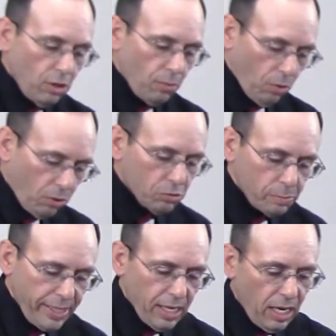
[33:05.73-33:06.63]
roles
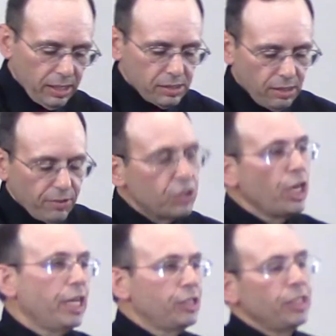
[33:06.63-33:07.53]
because of the
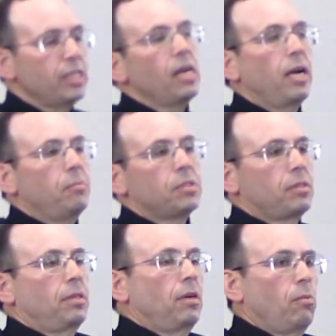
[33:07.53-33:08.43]
changing times.
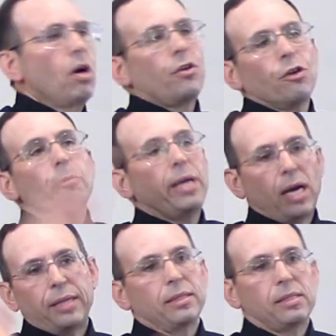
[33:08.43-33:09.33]
Well, you're
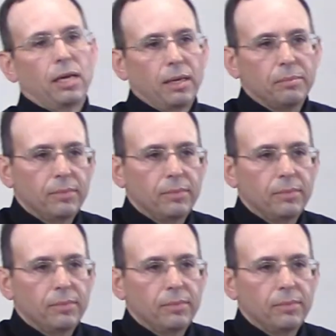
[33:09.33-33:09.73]
behind the time.